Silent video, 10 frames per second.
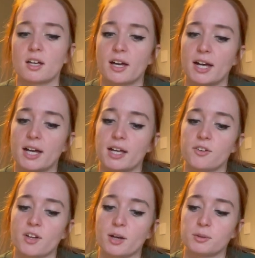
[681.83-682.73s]

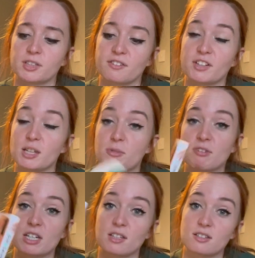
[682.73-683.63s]
And I will definitely be
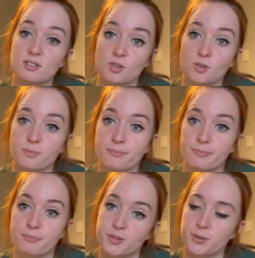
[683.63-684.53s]
reading this soon.
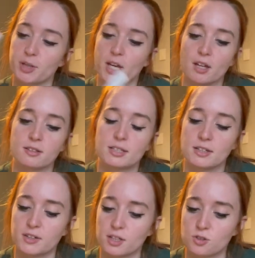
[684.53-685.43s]
So yeah, I'll see
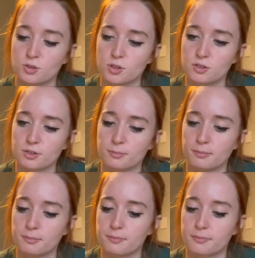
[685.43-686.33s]
if I can show you
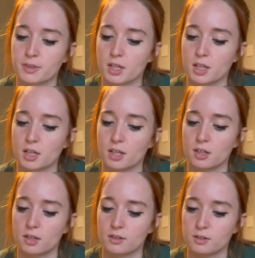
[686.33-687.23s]
some
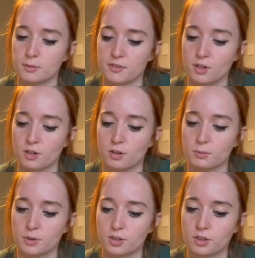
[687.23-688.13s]
of the
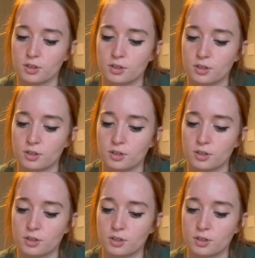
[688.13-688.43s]
artwork.